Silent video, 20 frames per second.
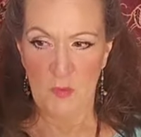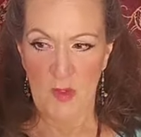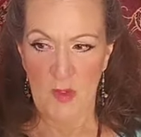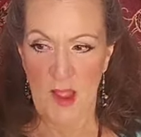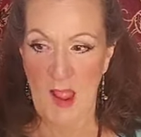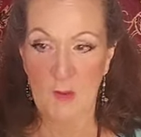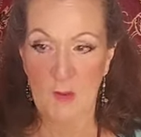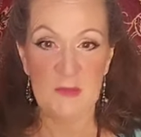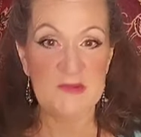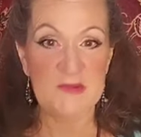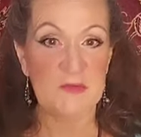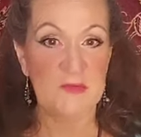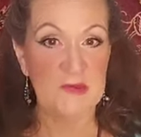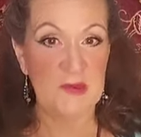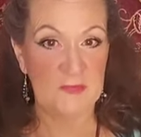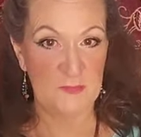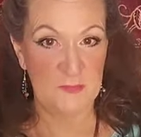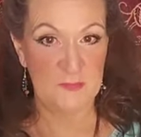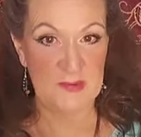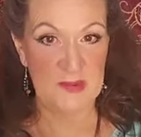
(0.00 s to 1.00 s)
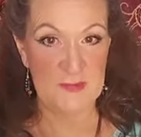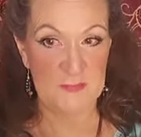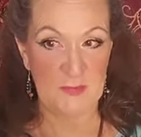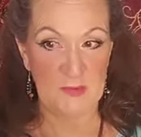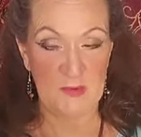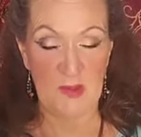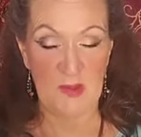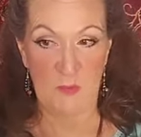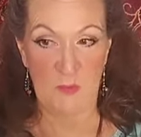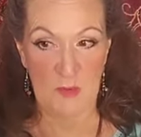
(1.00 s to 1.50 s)
how we treat other
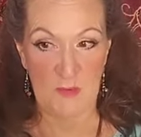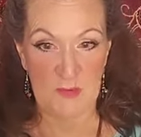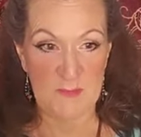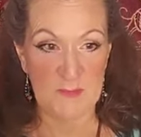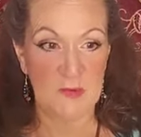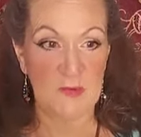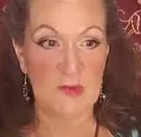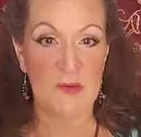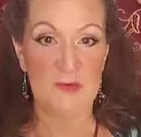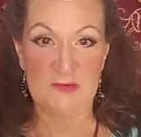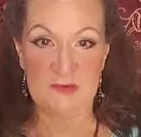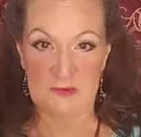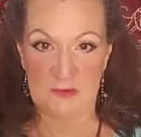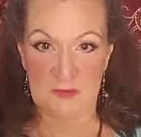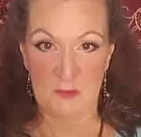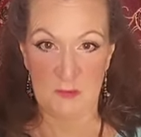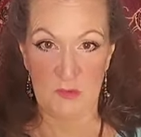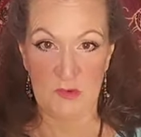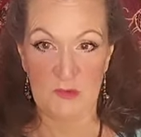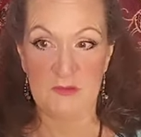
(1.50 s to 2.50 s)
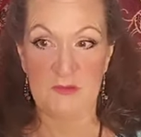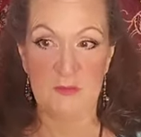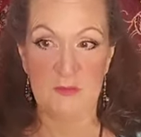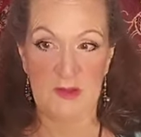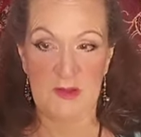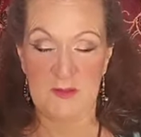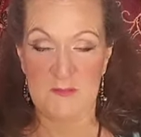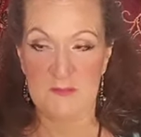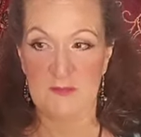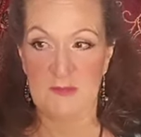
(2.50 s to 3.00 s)
people, what we put out into the world is
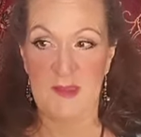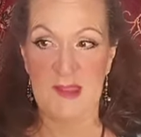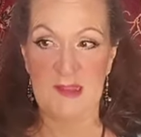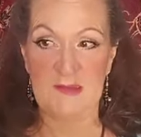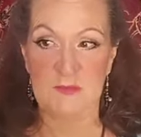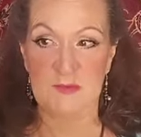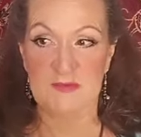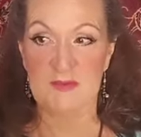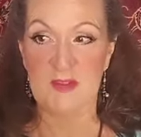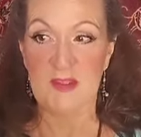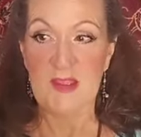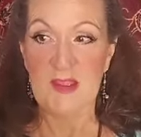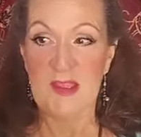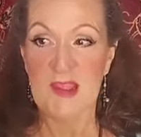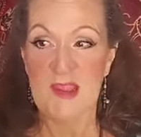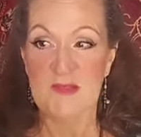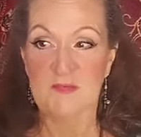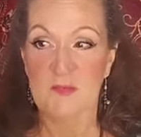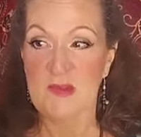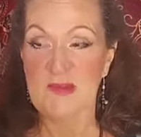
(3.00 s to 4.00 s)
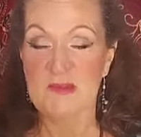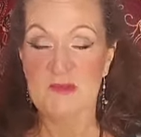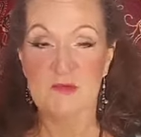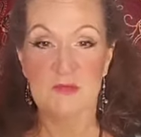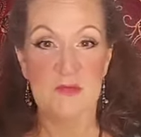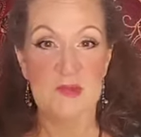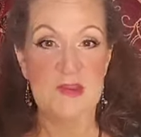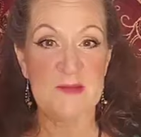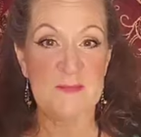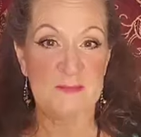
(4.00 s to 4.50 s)
what comes back to us. If we
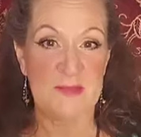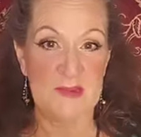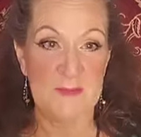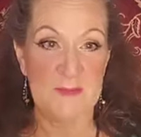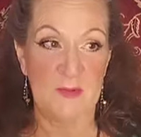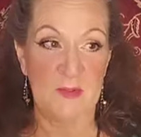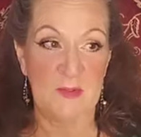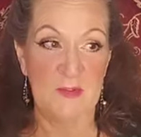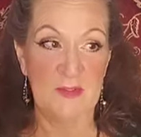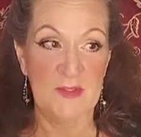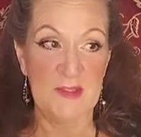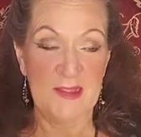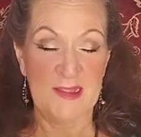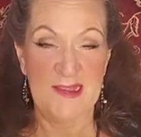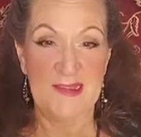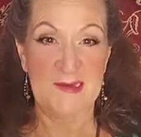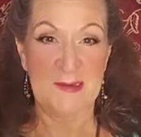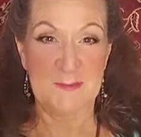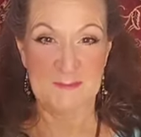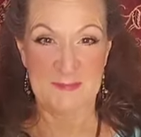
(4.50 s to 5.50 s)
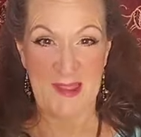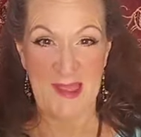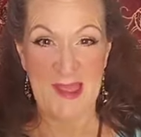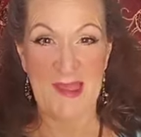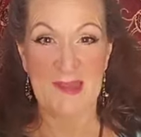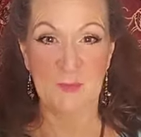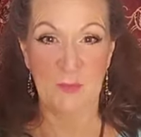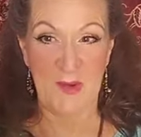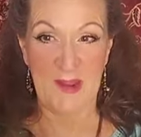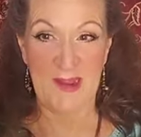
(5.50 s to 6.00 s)
treat people in a
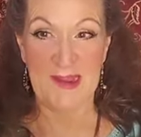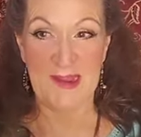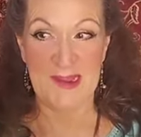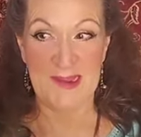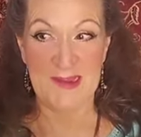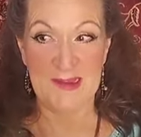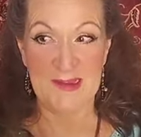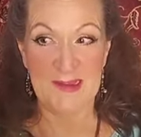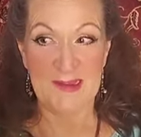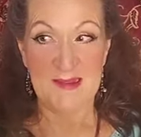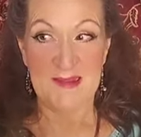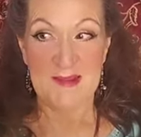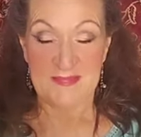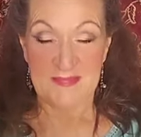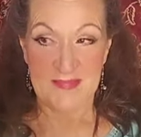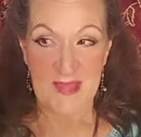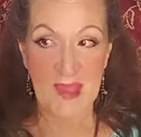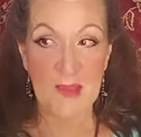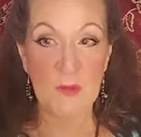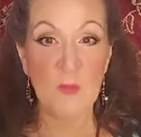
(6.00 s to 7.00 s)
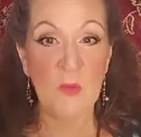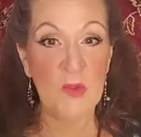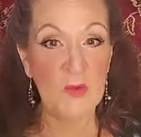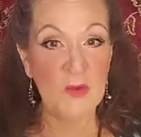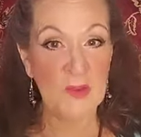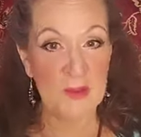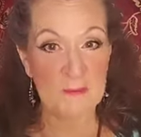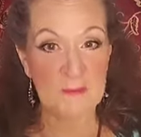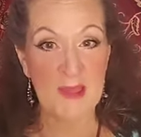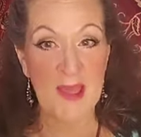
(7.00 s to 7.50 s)
bad way, that will
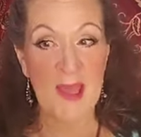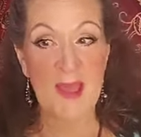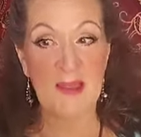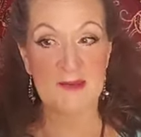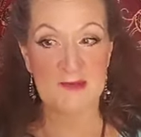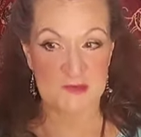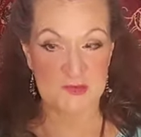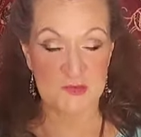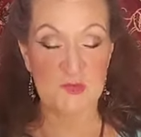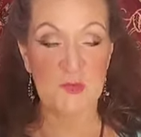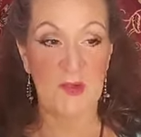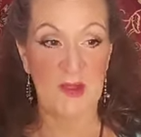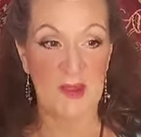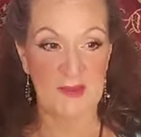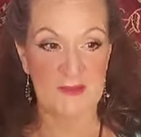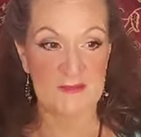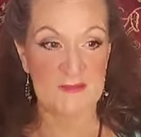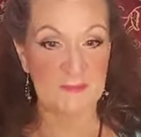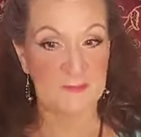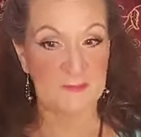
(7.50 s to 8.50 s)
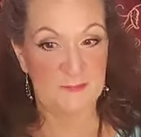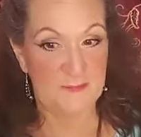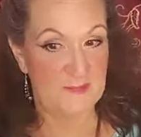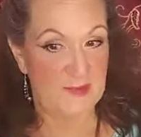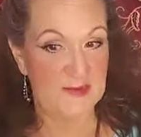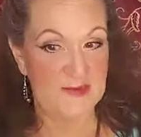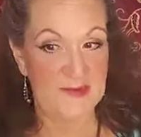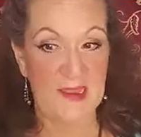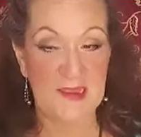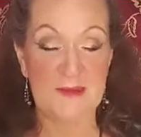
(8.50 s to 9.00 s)
come back to us.
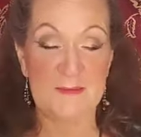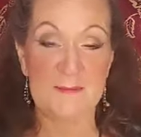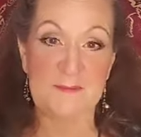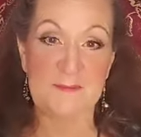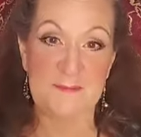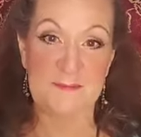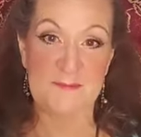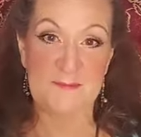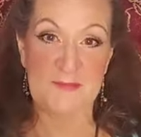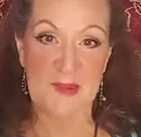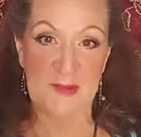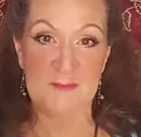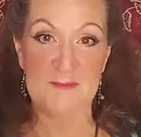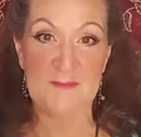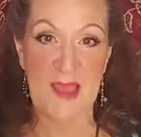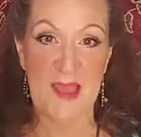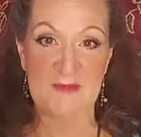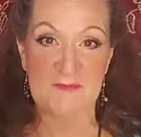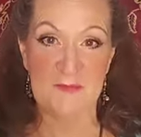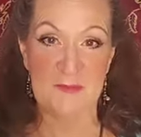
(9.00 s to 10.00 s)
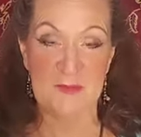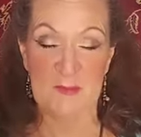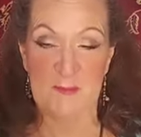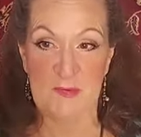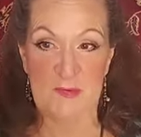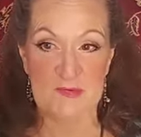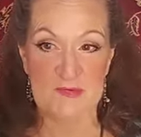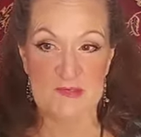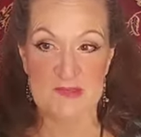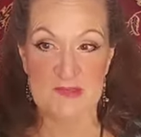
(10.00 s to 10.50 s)
Might not come back from the
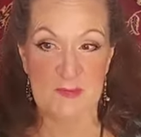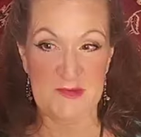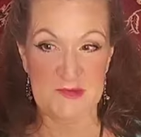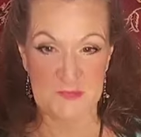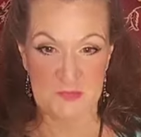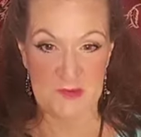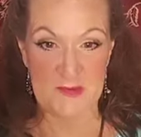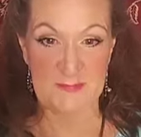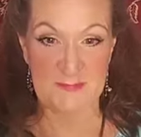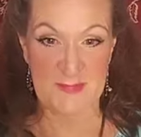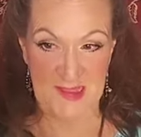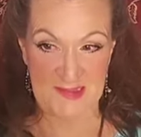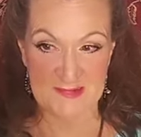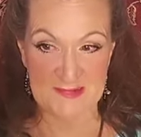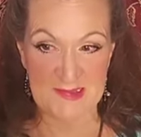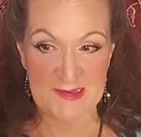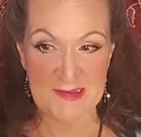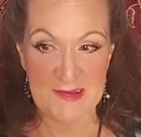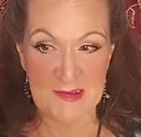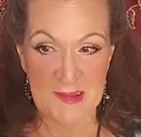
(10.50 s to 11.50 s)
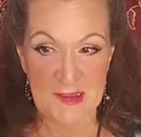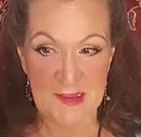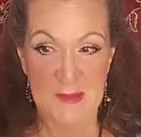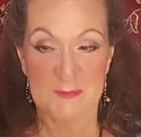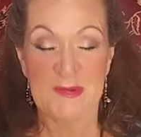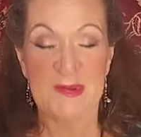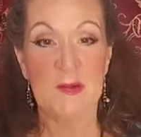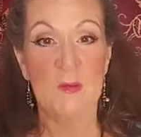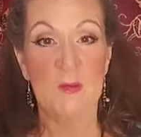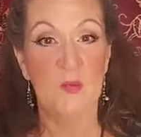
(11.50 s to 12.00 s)
person that we treat badly,
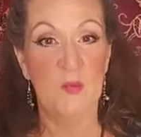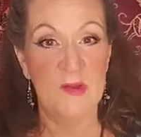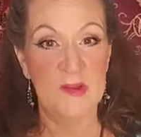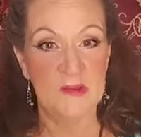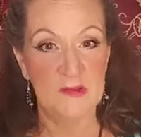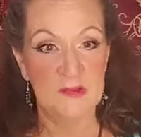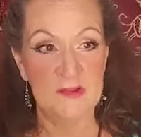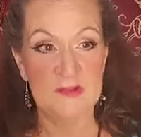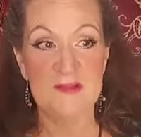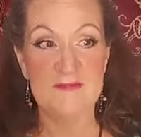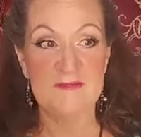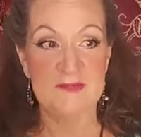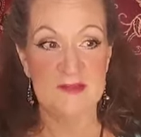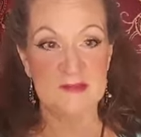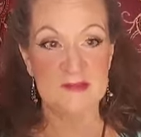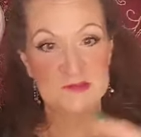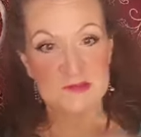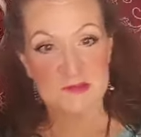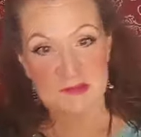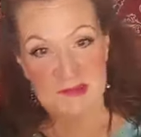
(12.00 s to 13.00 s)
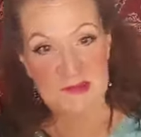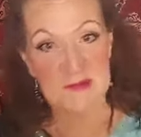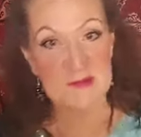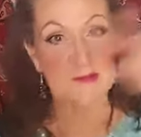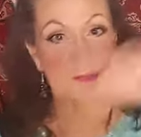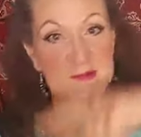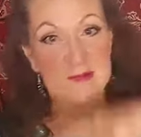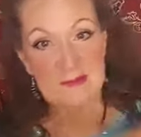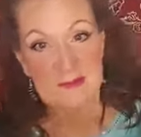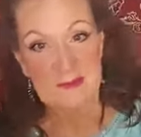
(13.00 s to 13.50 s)
but it will eventually
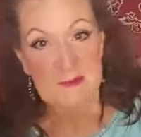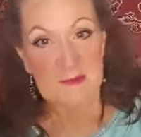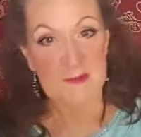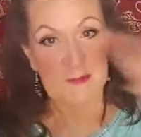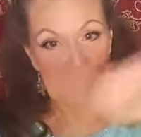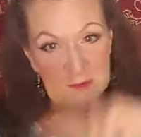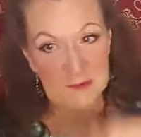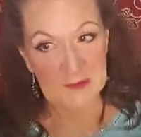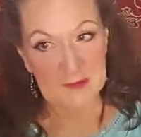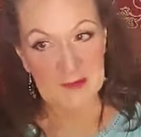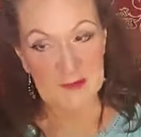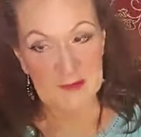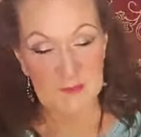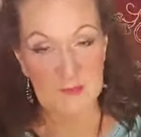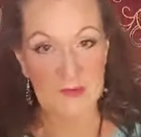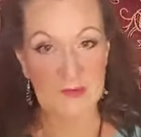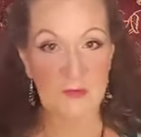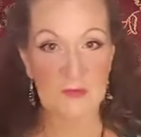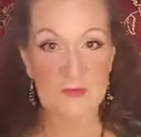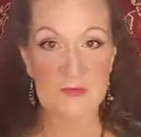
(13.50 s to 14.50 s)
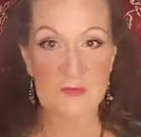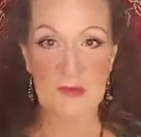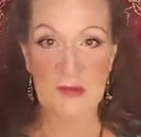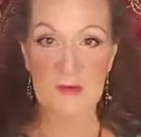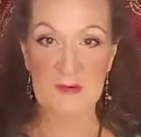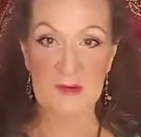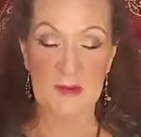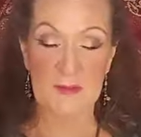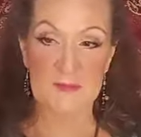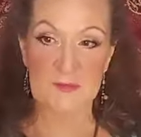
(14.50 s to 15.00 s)
come around. What goes around
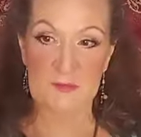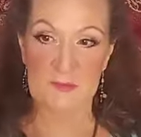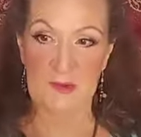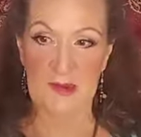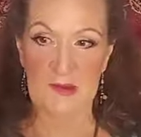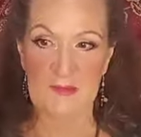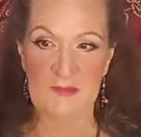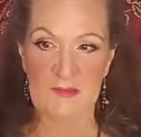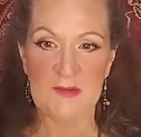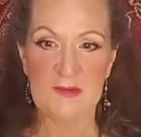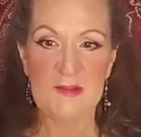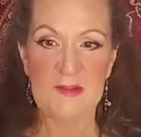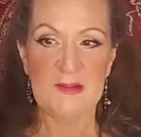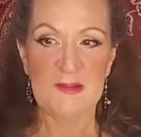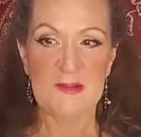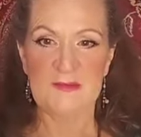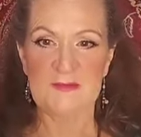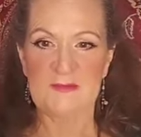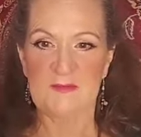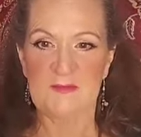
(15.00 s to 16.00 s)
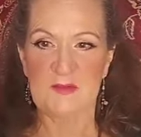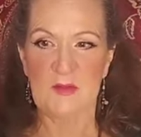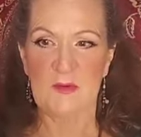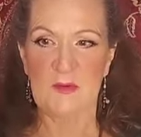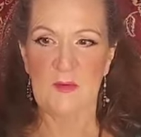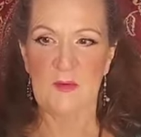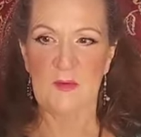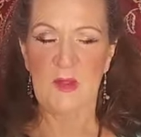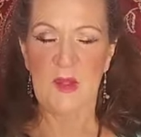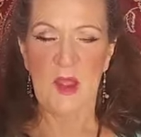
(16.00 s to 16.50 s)
comes around. And
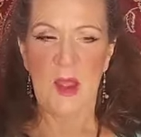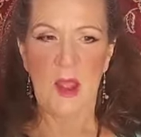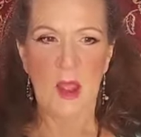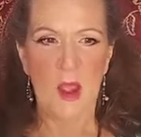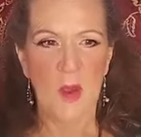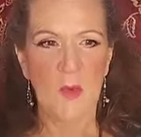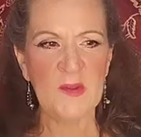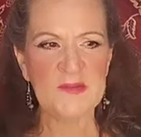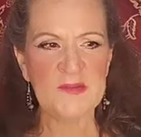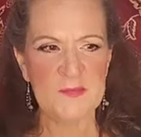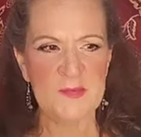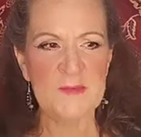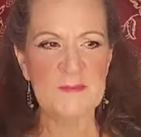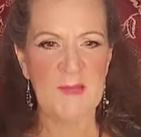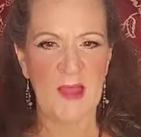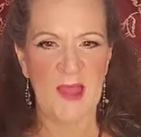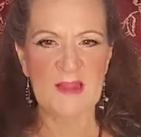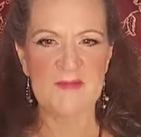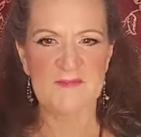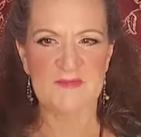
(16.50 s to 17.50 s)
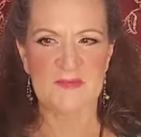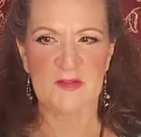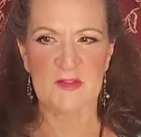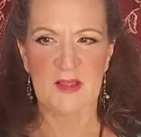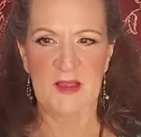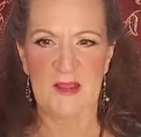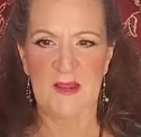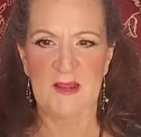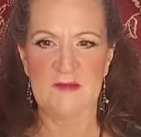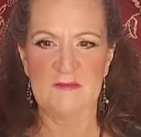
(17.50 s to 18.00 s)
so always be
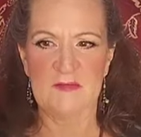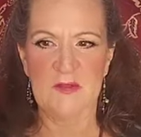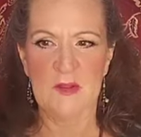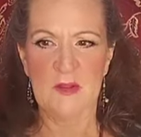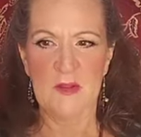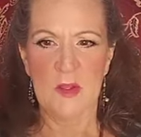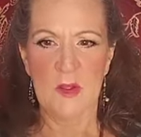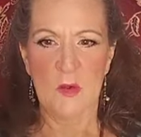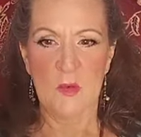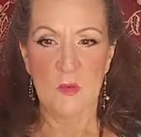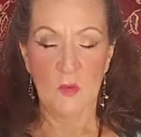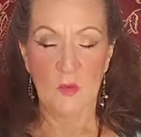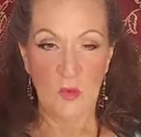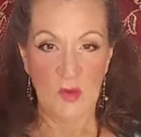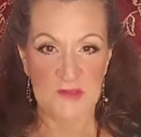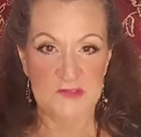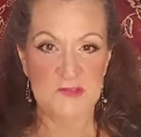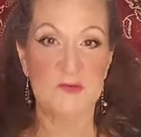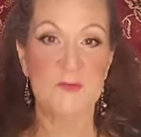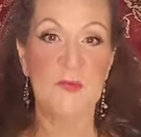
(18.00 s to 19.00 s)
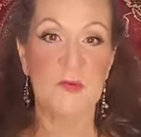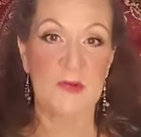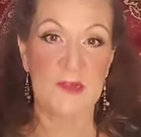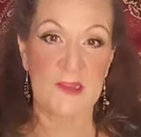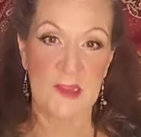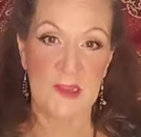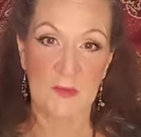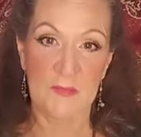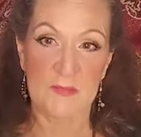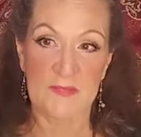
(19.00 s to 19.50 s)
mindful of what you're putting
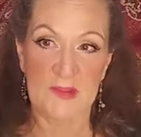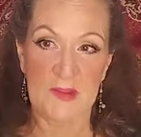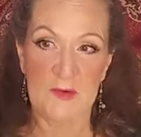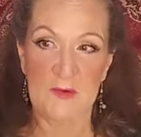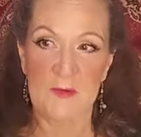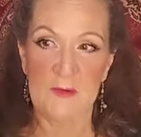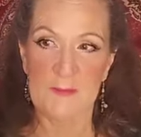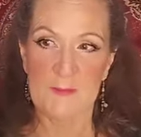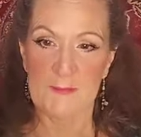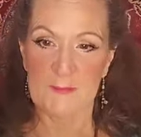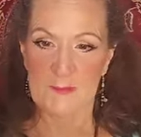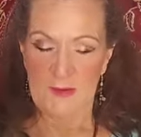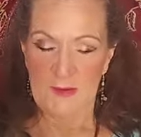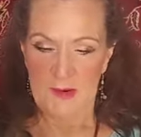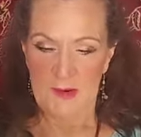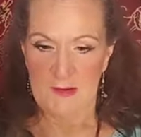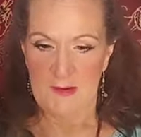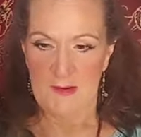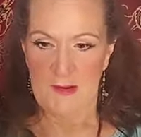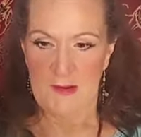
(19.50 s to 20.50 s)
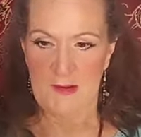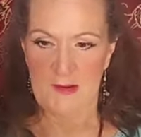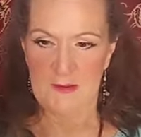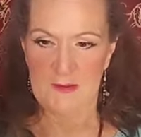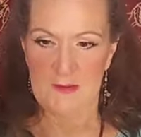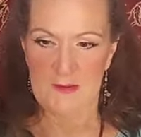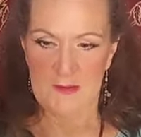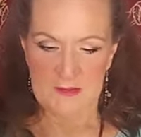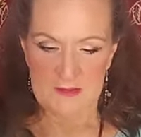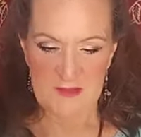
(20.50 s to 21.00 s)
out there. Uh,
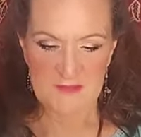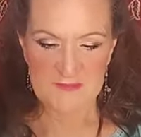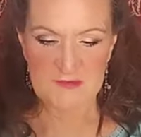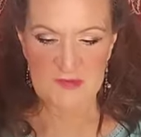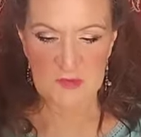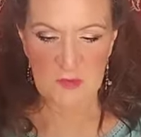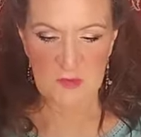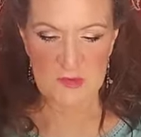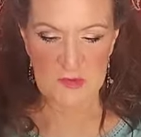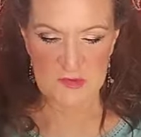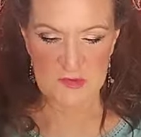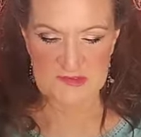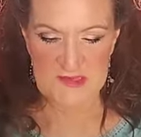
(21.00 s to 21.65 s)
love to know your